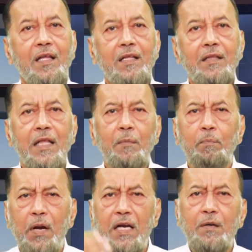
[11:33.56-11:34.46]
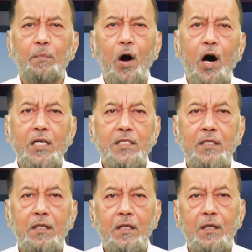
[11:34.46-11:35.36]
They build mosques
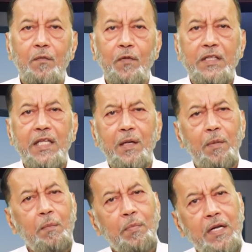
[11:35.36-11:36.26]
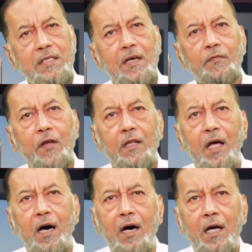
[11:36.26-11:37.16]
with the remembrance of
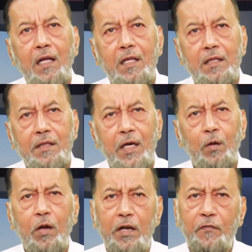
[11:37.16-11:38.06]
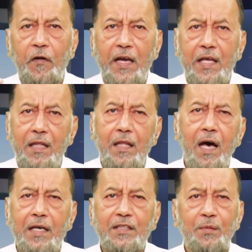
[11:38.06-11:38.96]
Allah. They glorify
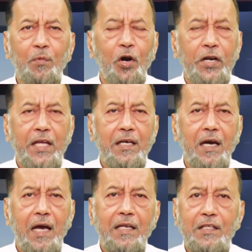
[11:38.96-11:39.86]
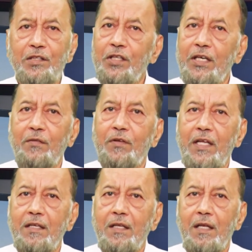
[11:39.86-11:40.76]
Allah in the morning and in the
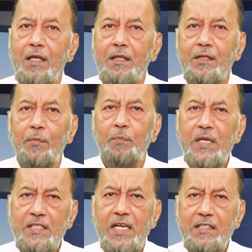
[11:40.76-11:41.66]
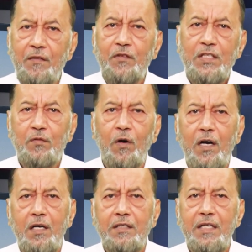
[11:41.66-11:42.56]
evening. The business of this
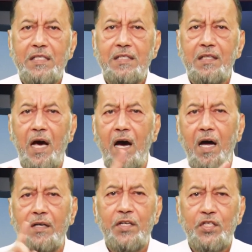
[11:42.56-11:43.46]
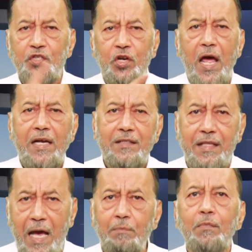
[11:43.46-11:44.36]
world does not
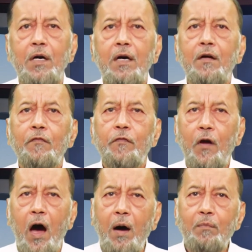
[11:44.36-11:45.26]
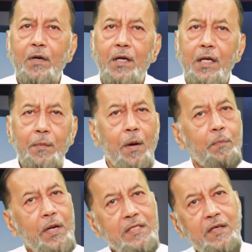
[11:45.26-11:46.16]
distract them from
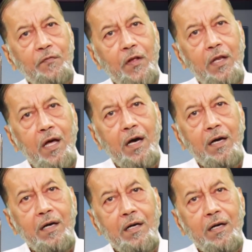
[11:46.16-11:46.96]
remembrance of Allah.